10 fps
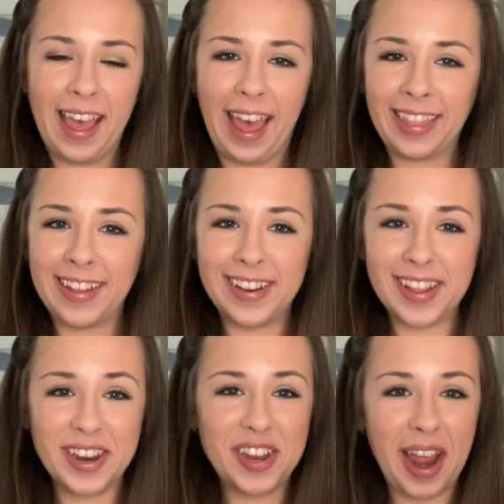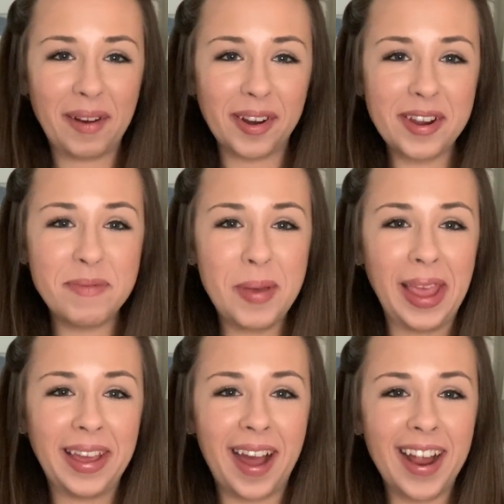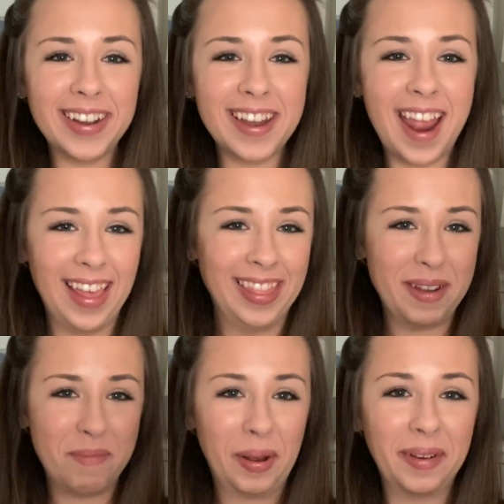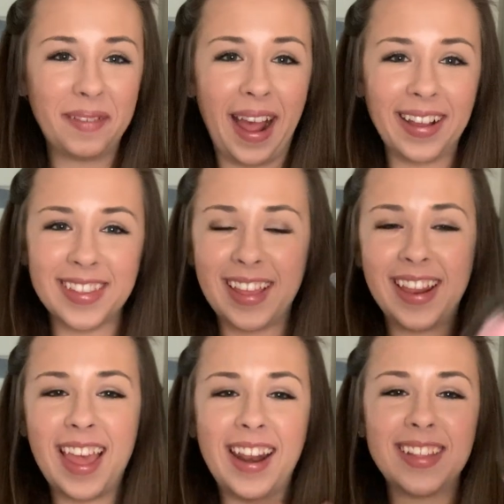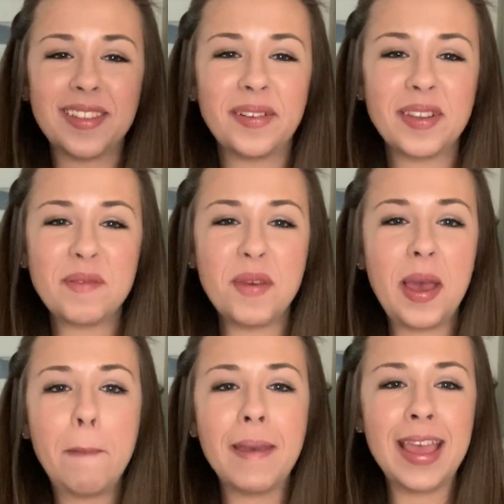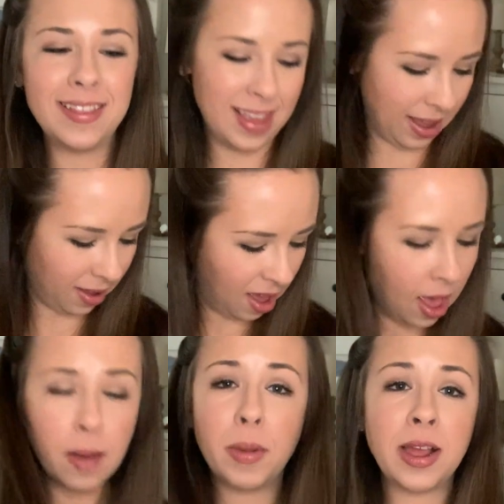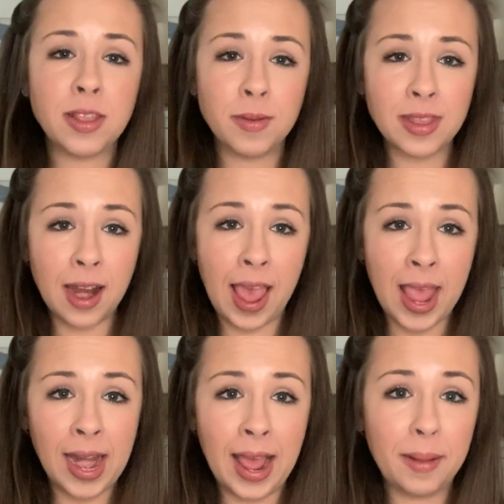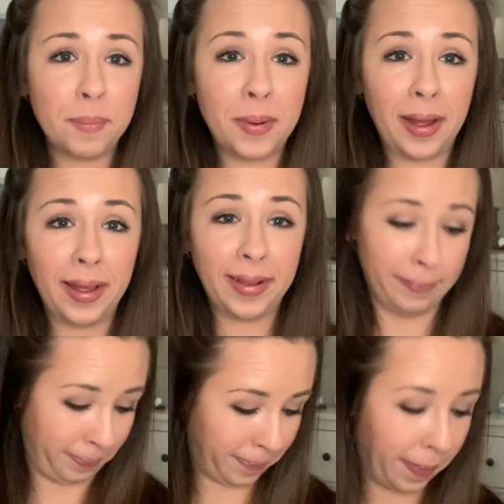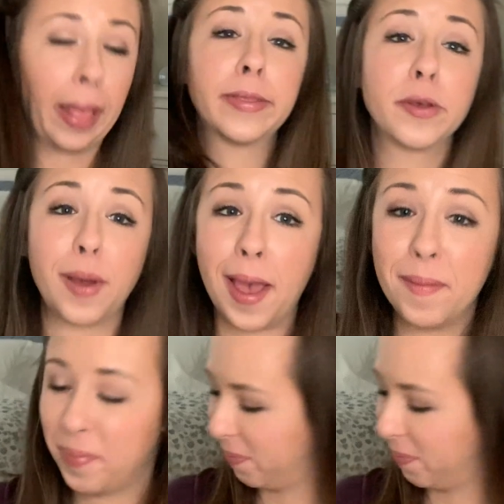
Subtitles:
and then take a shower in pink cotton, and then put wax in, and it's going to be amazing. My husband's gonna hate it, but that's okay.